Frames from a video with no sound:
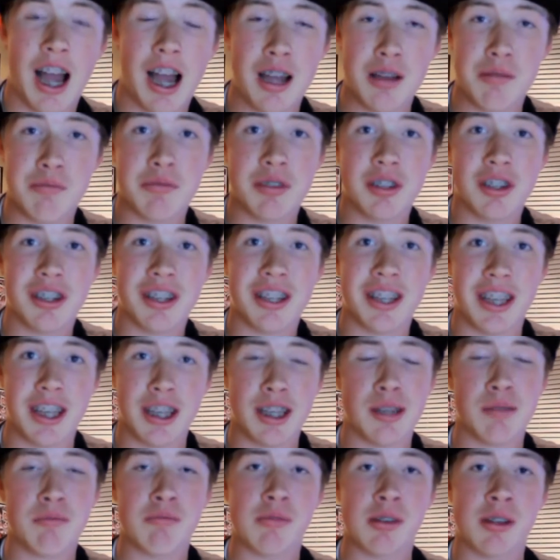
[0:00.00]
I'm going to
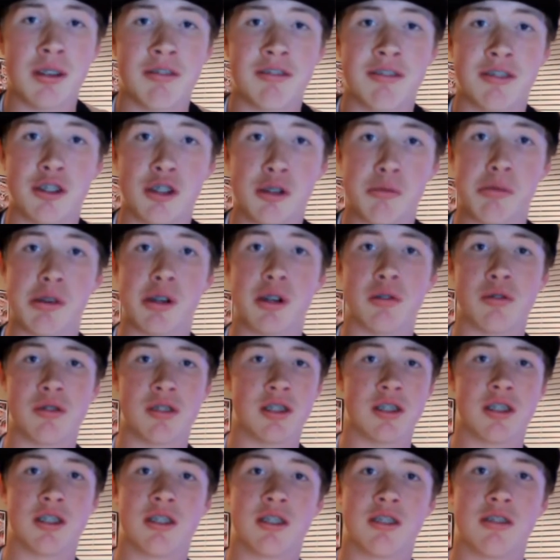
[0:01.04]
aim for about
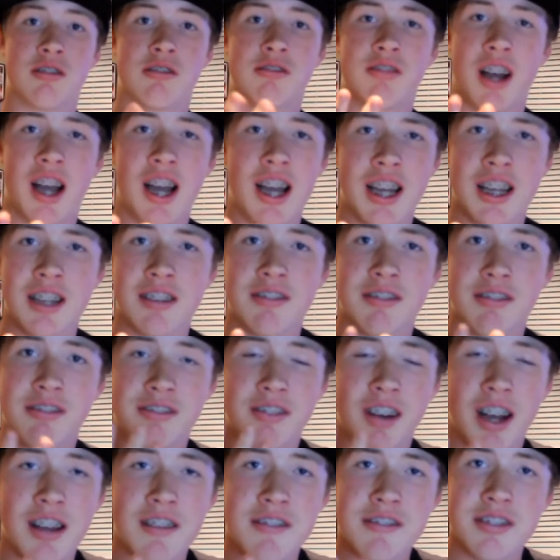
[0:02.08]

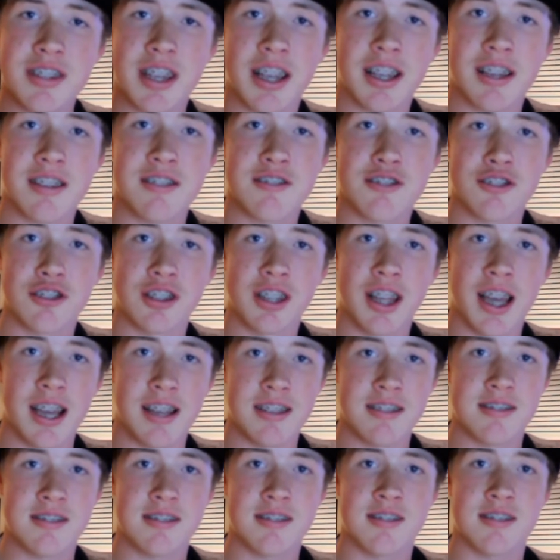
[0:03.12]
five seconds or
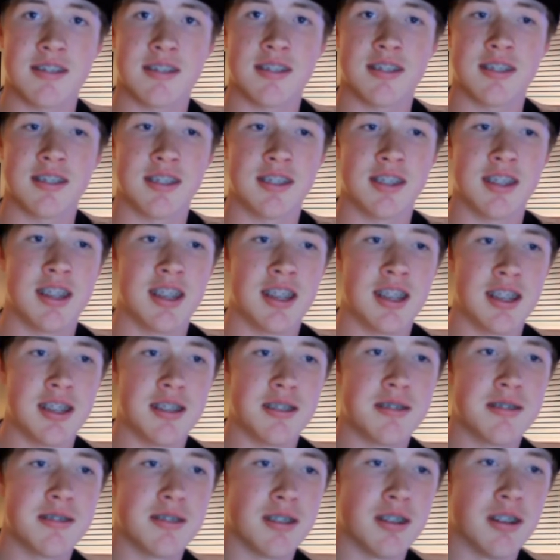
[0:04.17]
less.
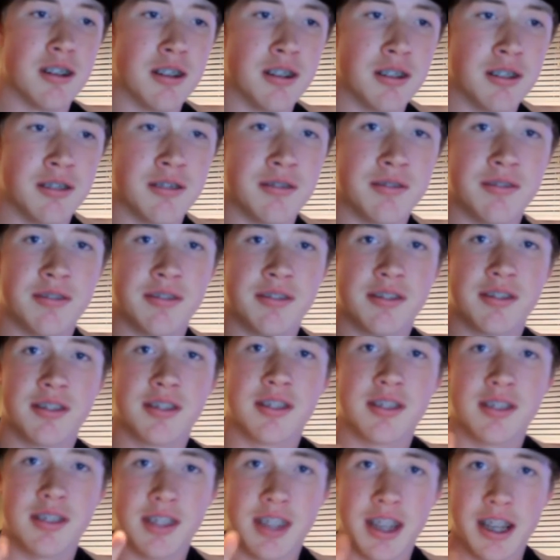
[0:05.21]
So,
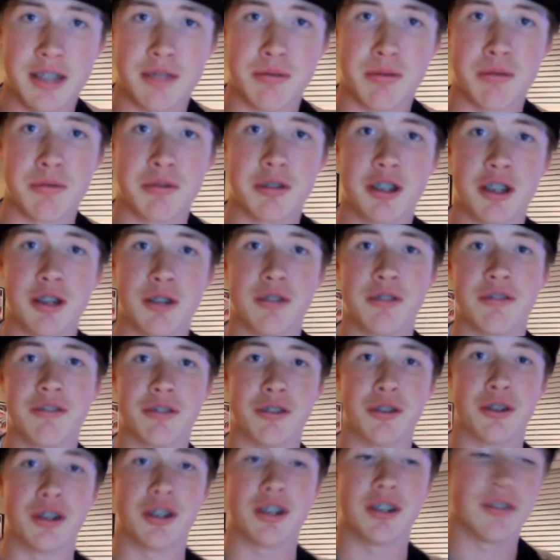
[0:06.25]
that's what we're going
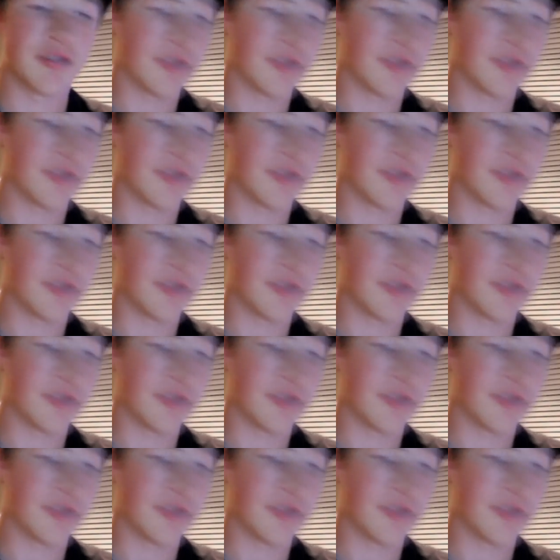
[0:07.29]
for.